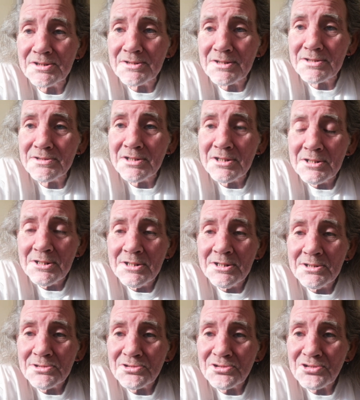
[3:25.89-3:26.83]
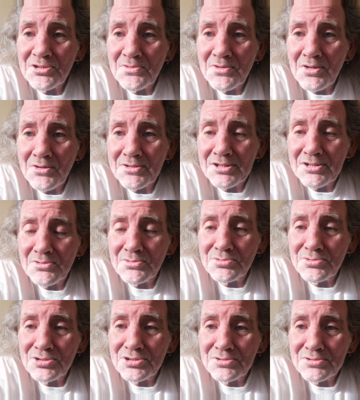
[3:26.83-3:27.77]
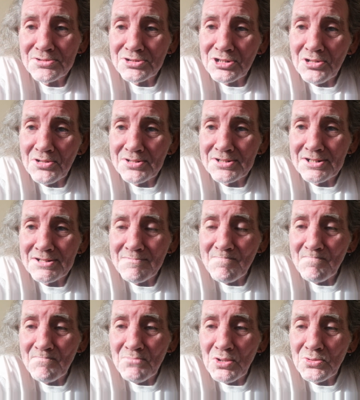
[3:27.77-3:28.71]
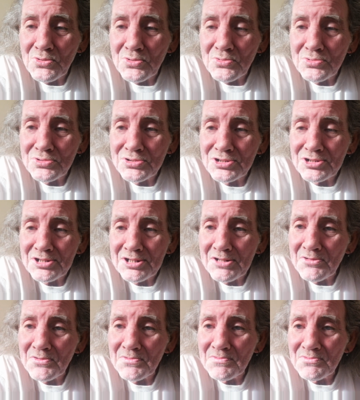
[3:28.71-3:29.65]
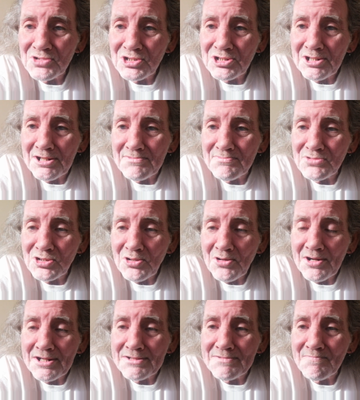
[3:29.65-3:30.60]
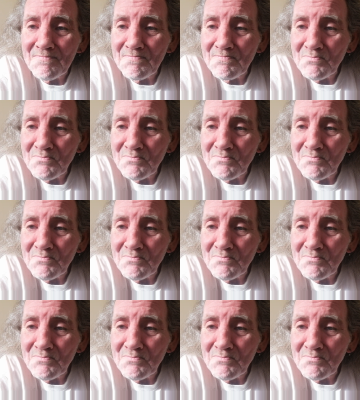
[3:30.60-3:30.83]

They still got a little tiny model steel steam train